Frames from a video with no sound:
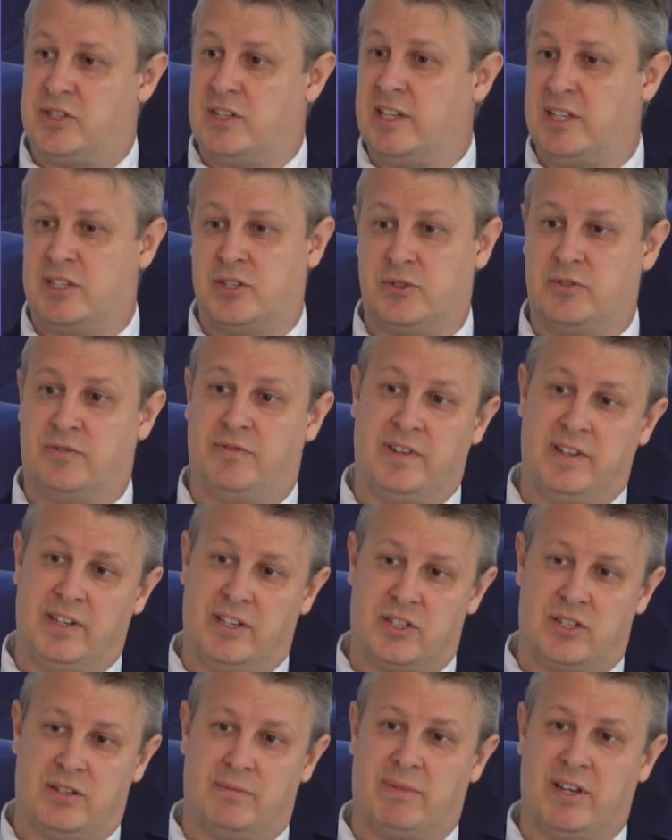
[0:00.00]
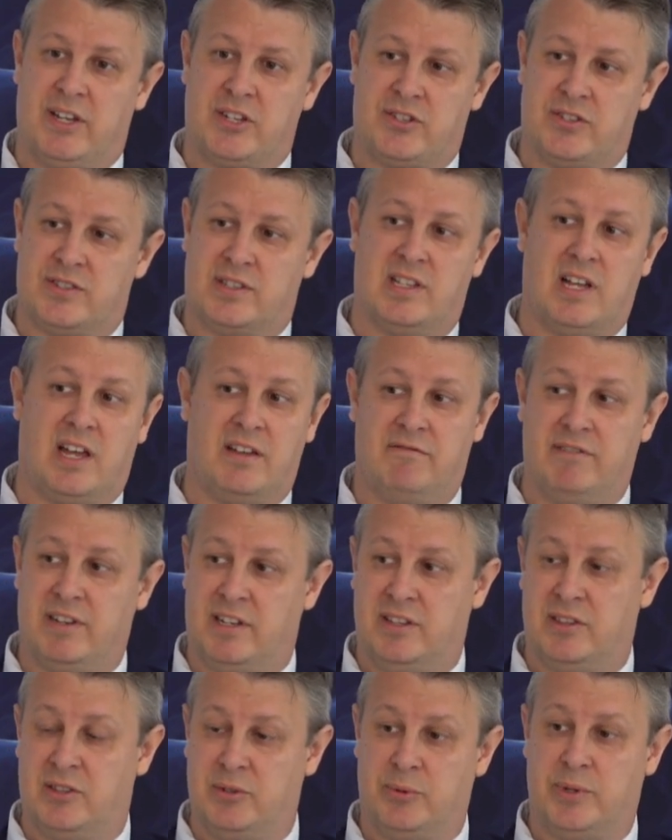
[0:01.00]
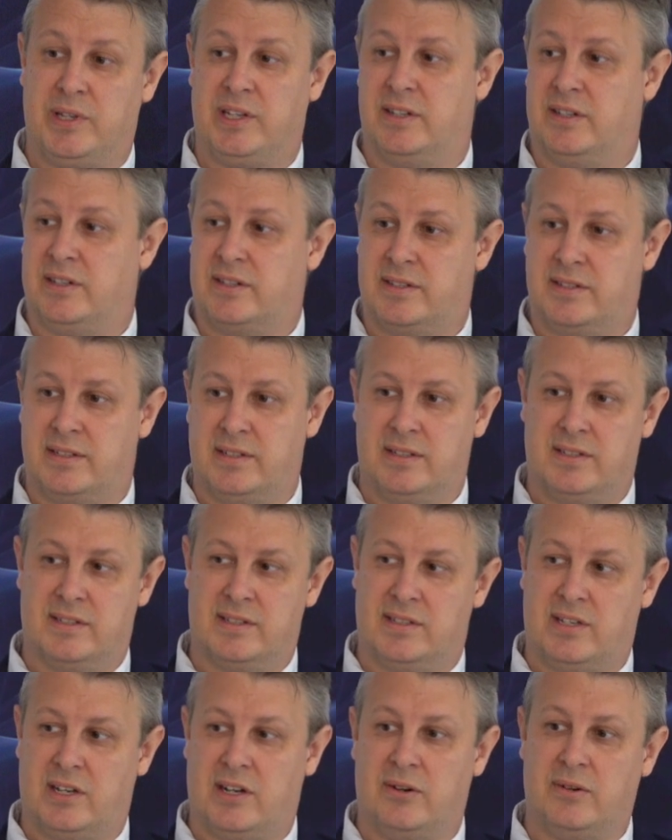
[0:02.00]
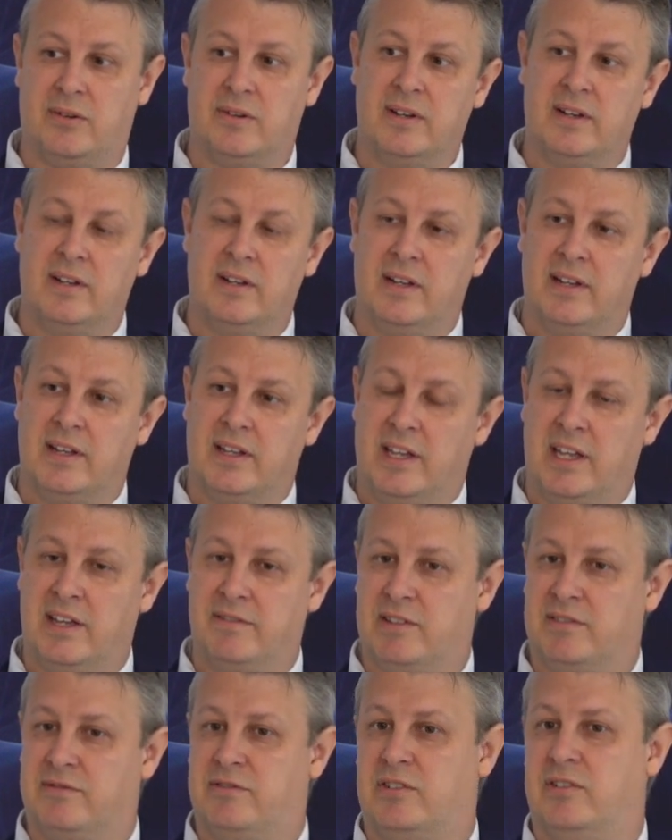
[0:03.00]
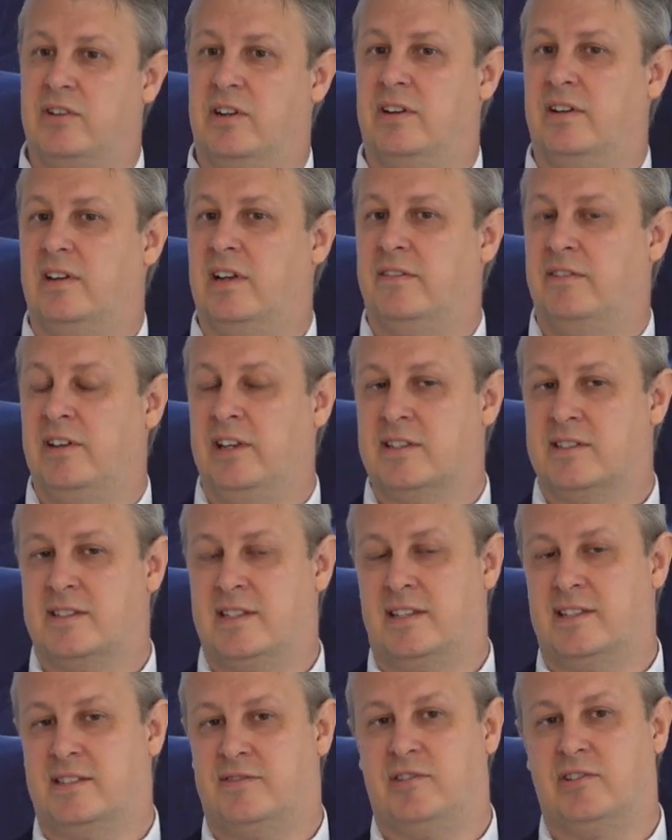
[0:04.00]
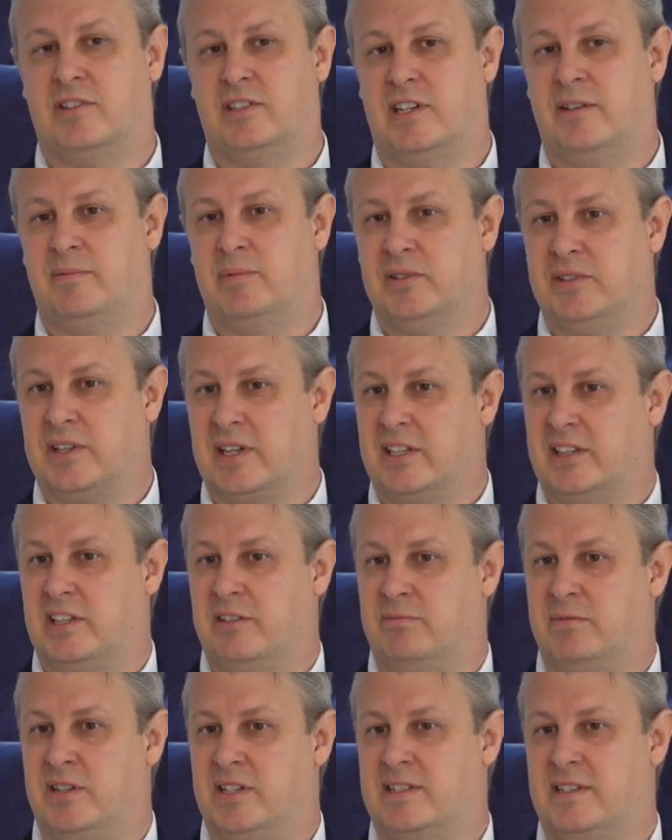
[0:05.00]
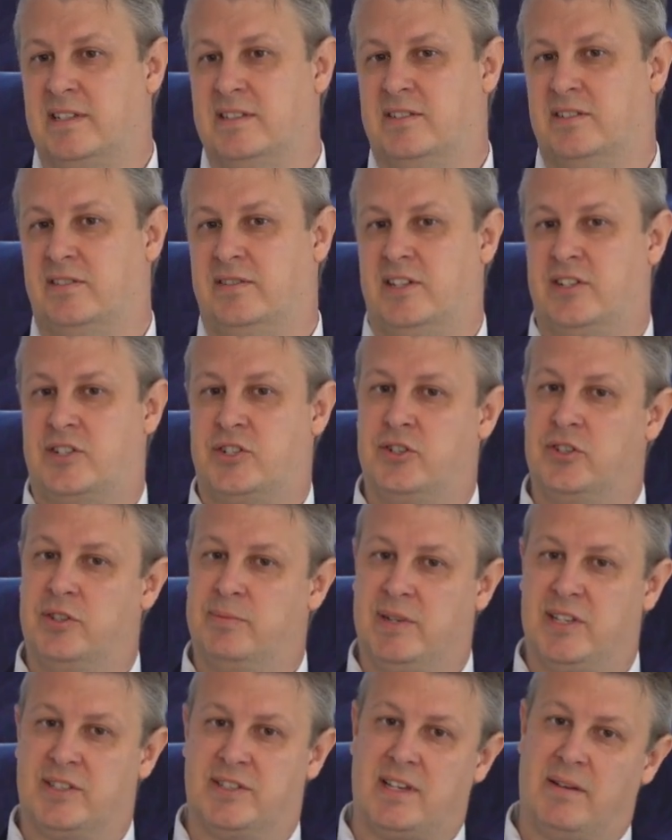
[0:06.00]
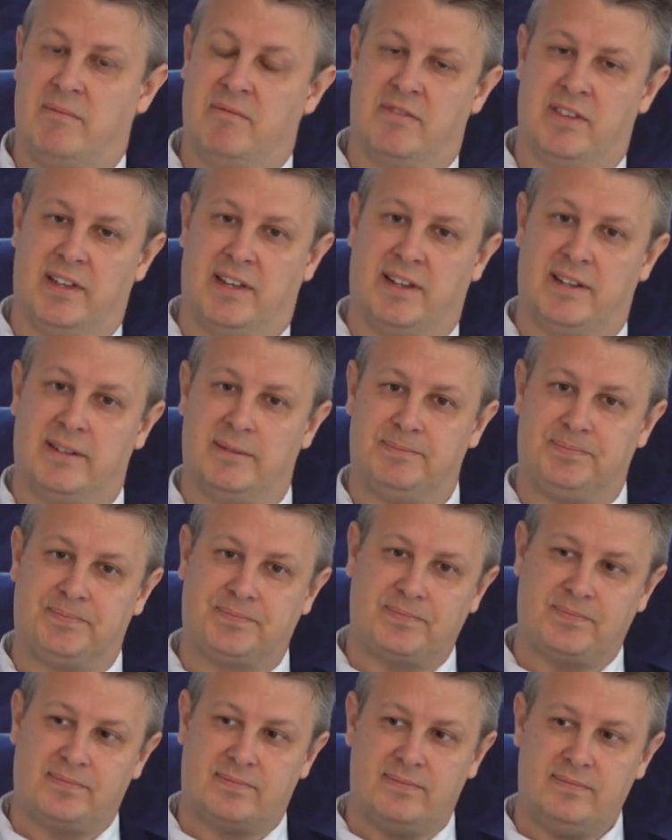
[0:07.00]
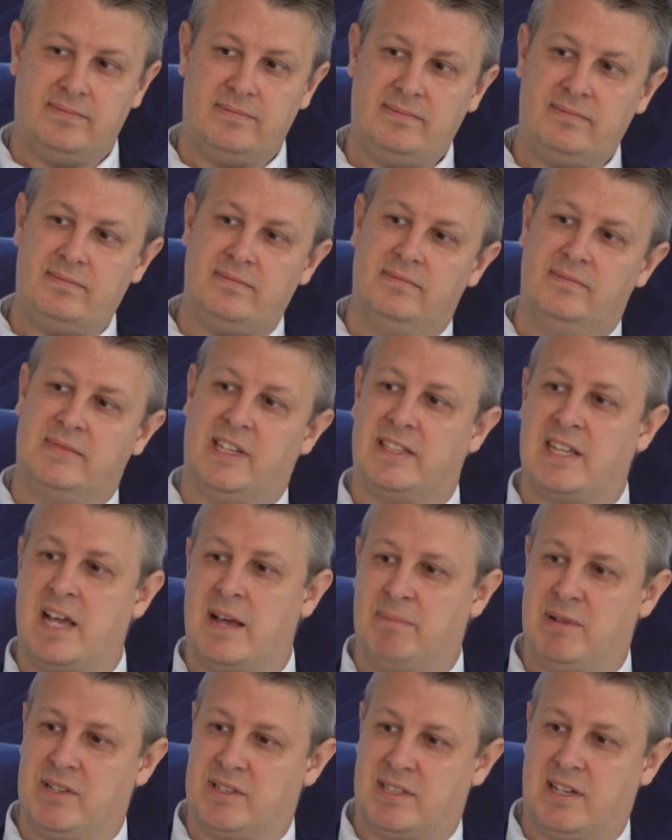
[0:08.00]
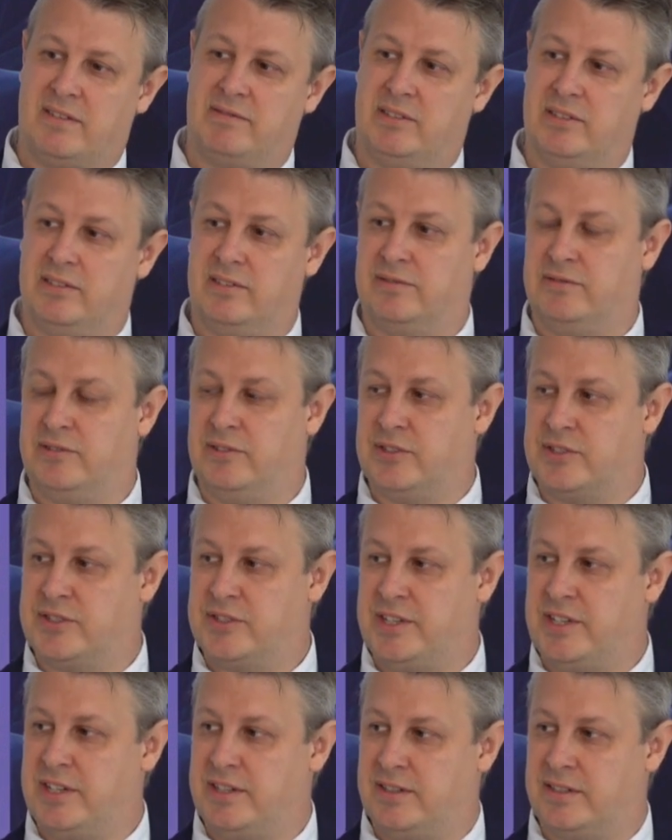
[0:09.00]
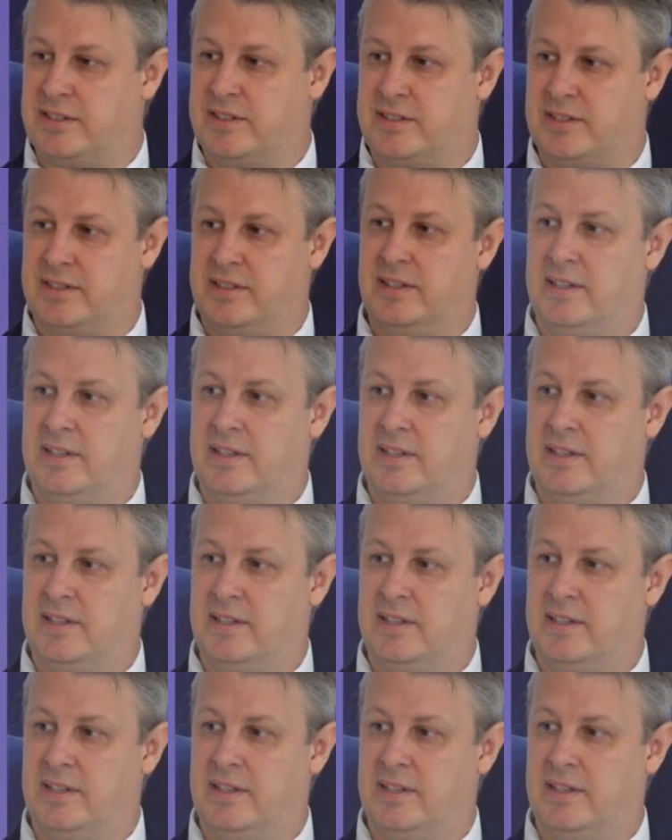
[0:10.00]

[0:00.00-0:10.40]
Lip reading: It should finish the patient's life within 2 years. So even for instance, for triple negative breast cancer, there should be something that happens after the first years.